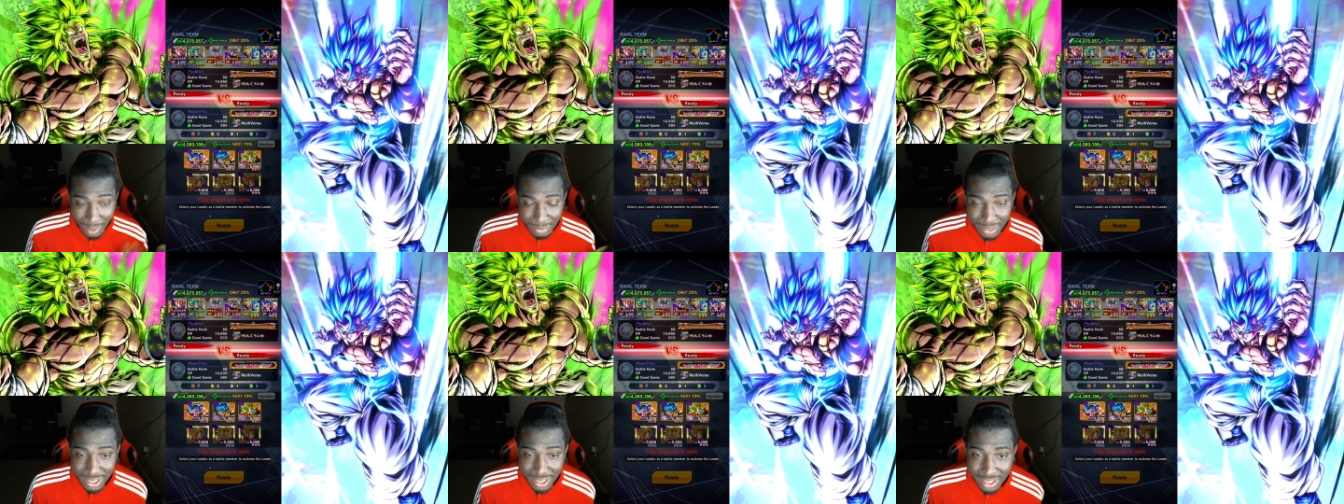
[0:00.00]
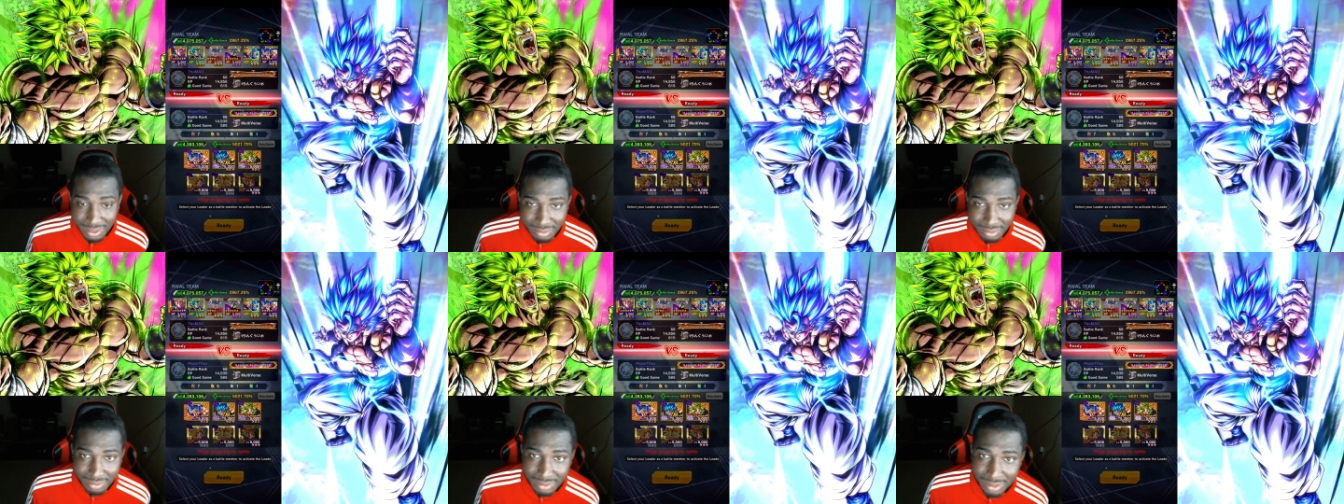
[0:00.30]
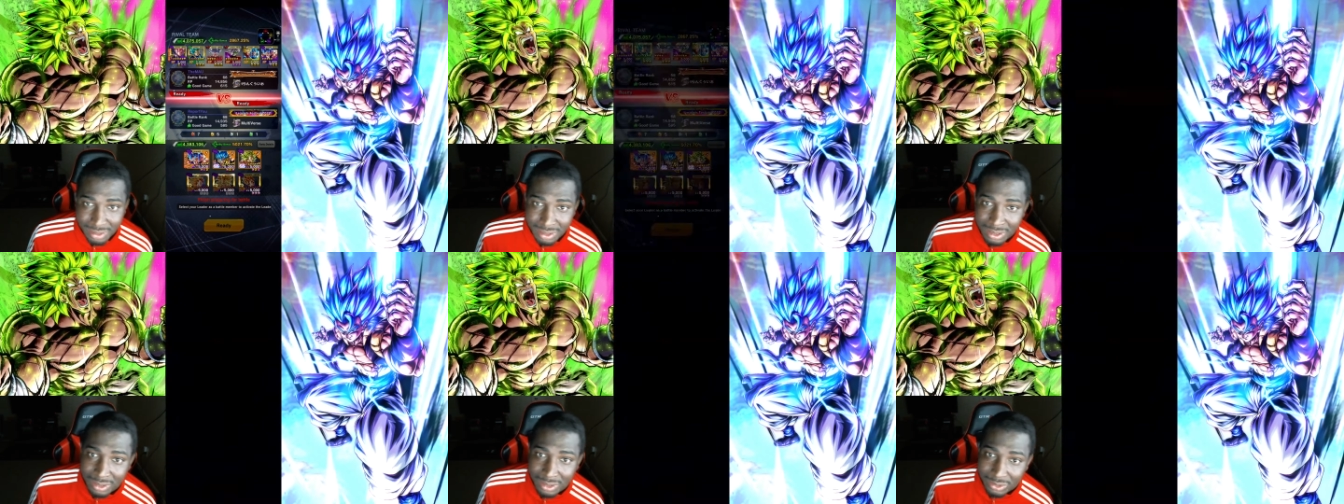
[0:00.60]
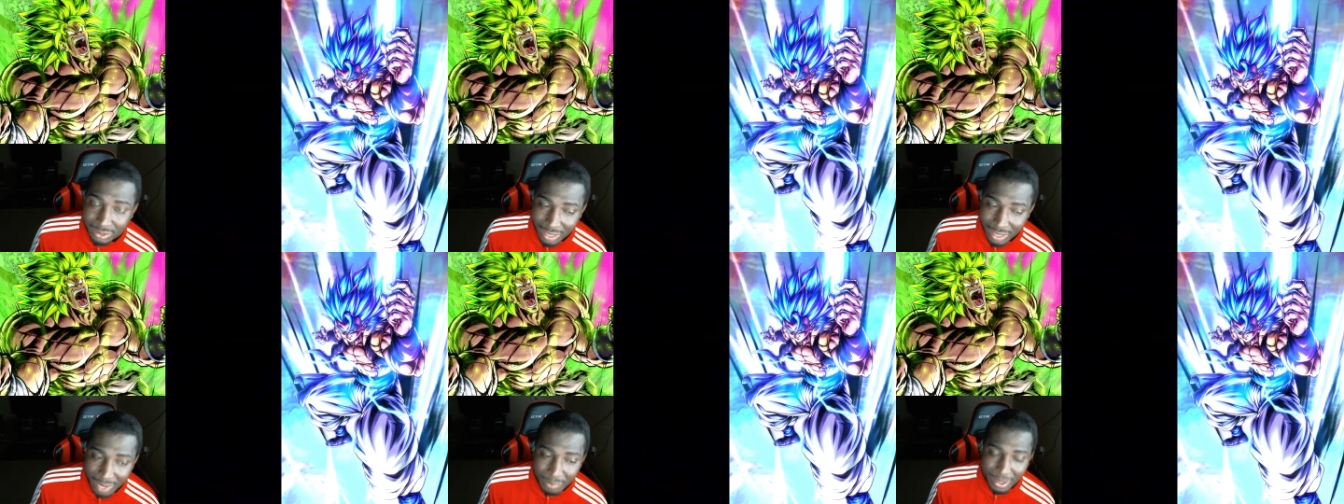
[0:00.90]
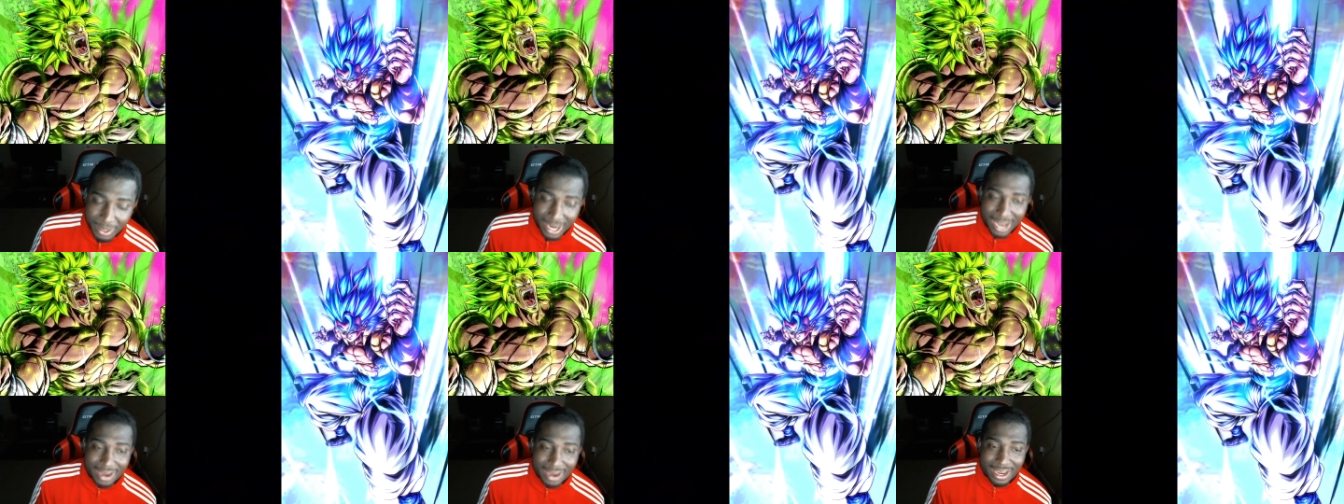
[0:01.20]
in. So that way
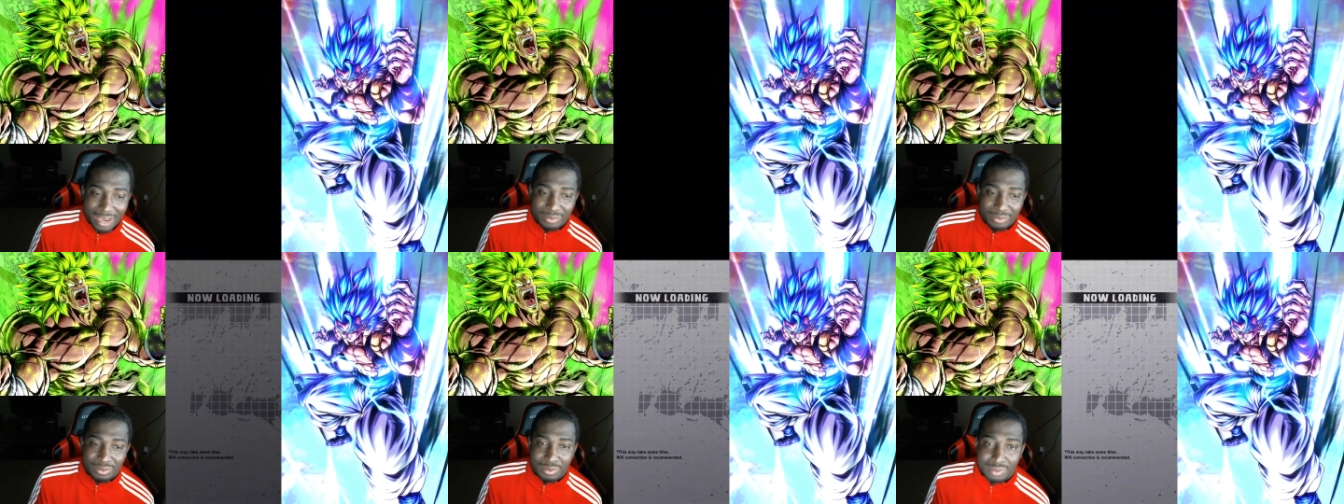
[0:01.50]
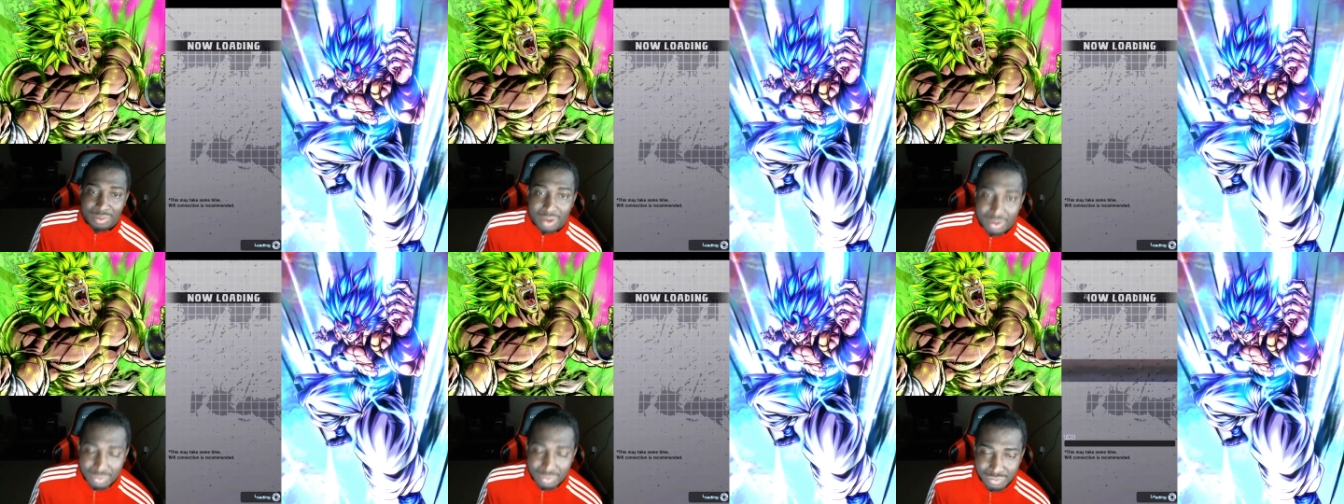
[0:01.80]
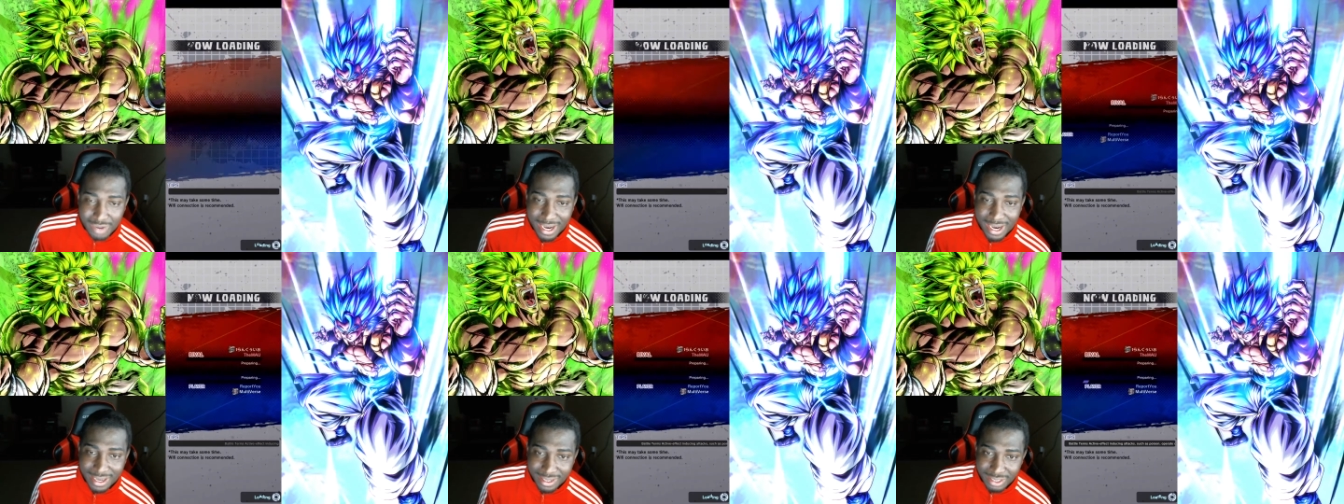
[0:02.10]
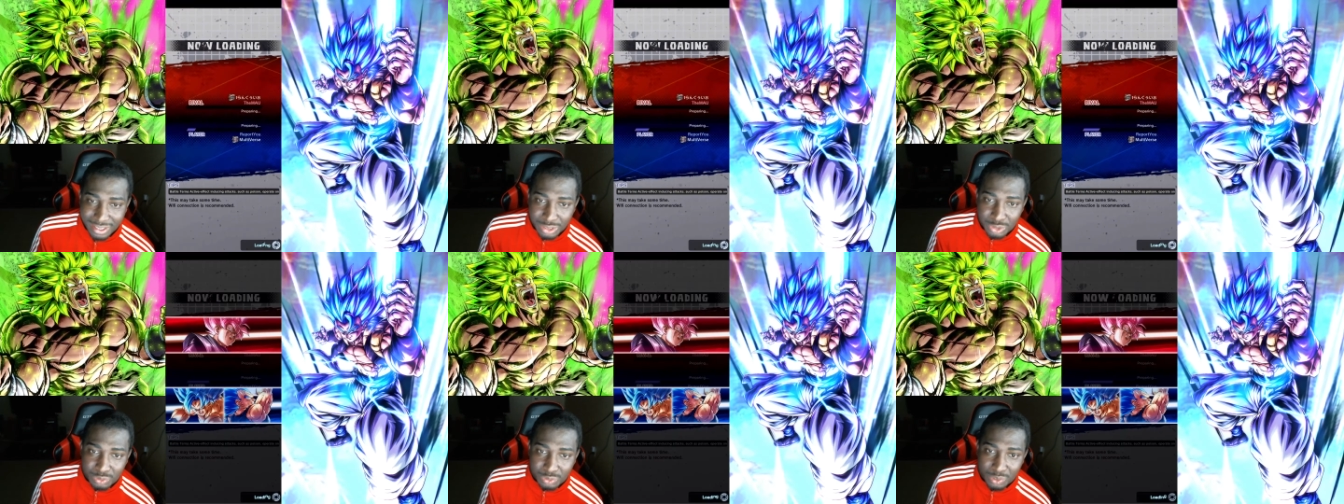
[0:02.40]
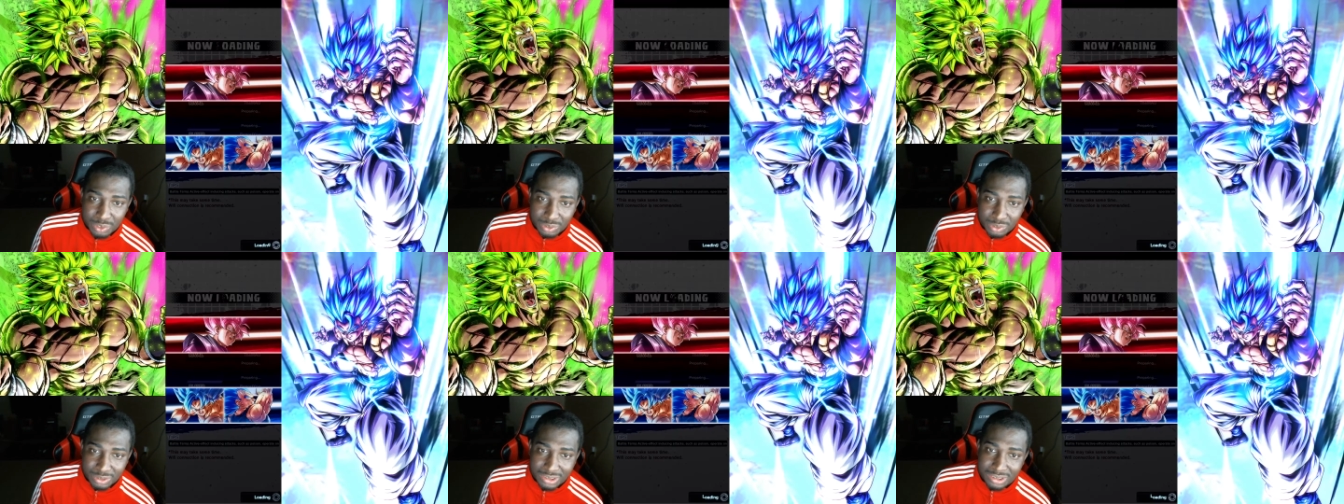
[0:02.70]
I have a, a fight against
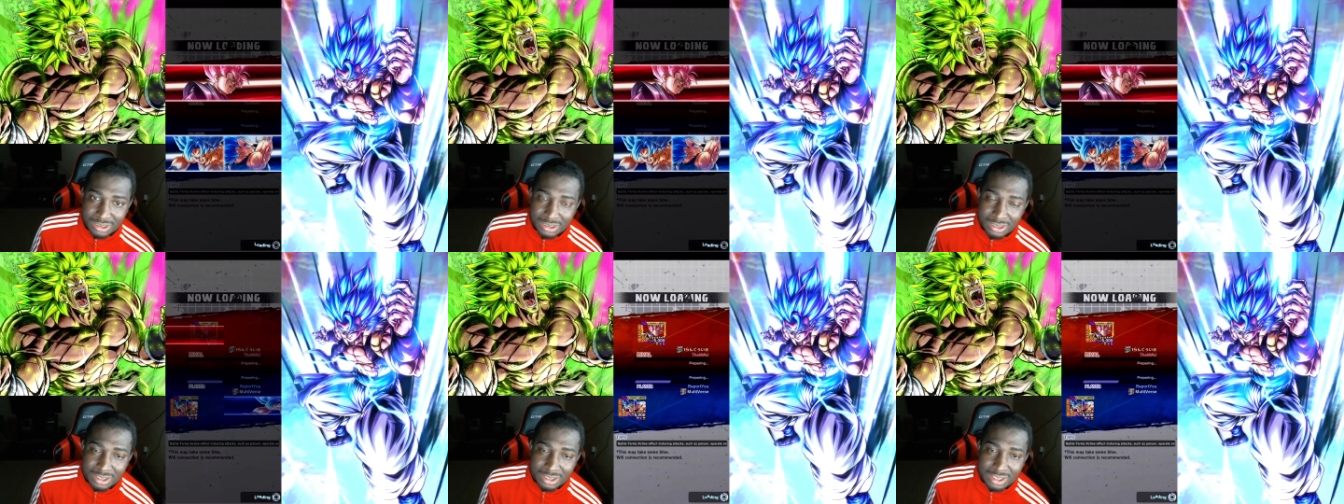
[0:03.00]
Trunks.